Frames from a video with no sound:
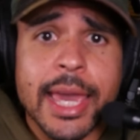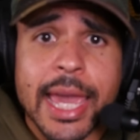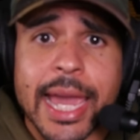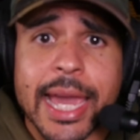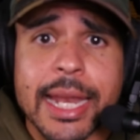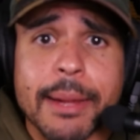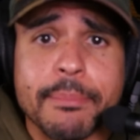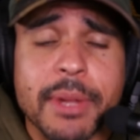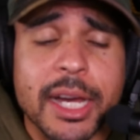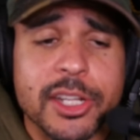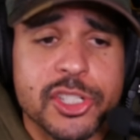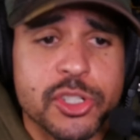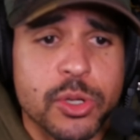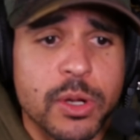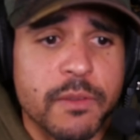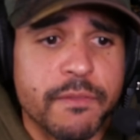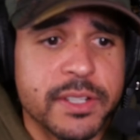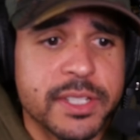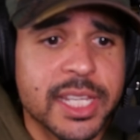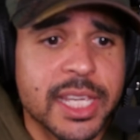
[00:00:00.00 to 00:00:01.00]
and I'm not sure
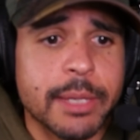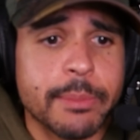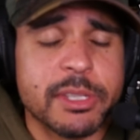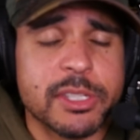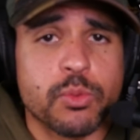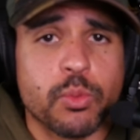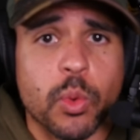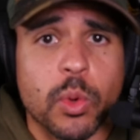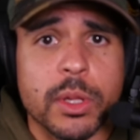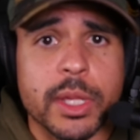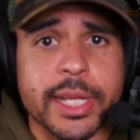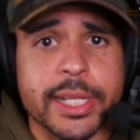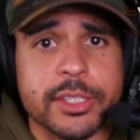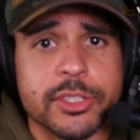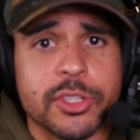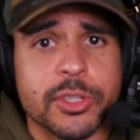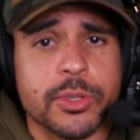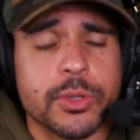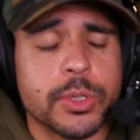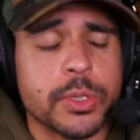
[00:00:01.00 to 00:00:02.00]
if a team is willing
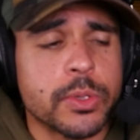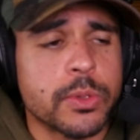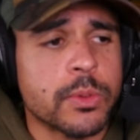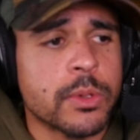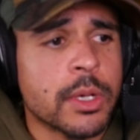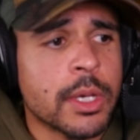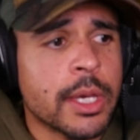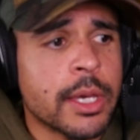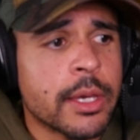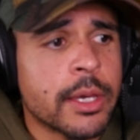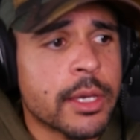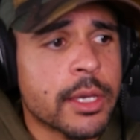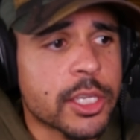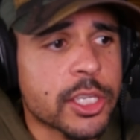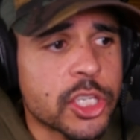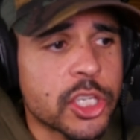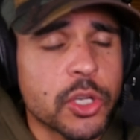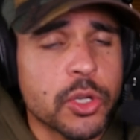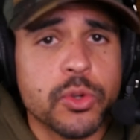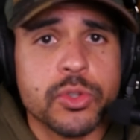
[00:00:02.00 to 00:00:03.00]
to
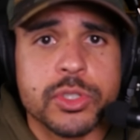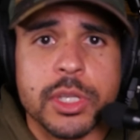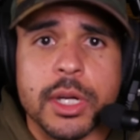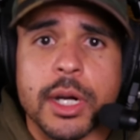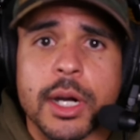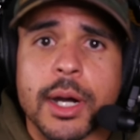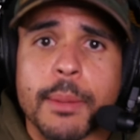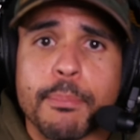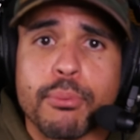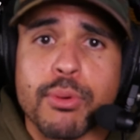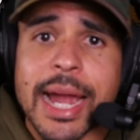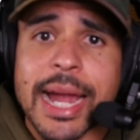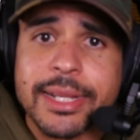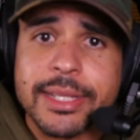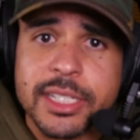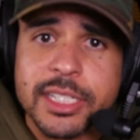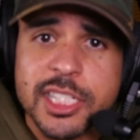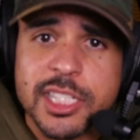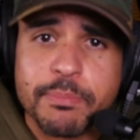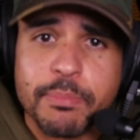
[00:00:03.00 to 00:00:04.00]
use a
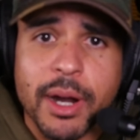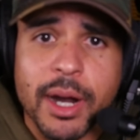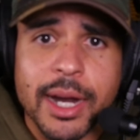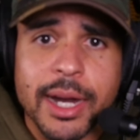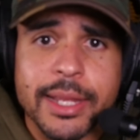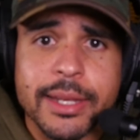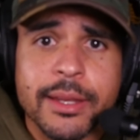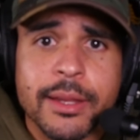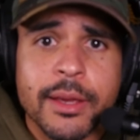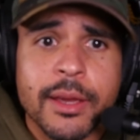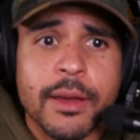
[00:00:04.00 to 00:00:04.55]
practice spot